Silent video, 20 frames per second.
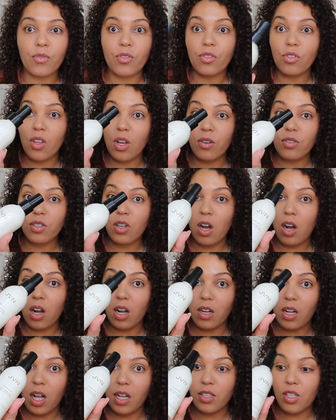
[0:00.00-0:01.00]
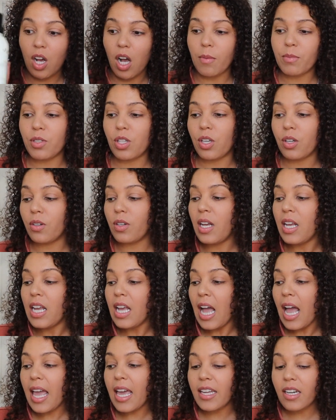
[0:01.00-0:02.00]
those are a top two,
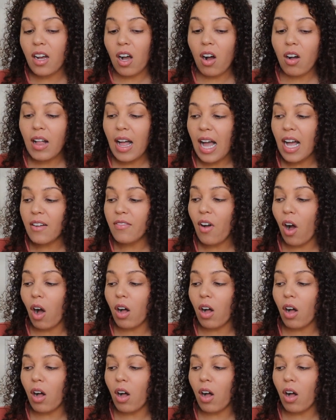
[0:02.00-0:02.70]
and I'll have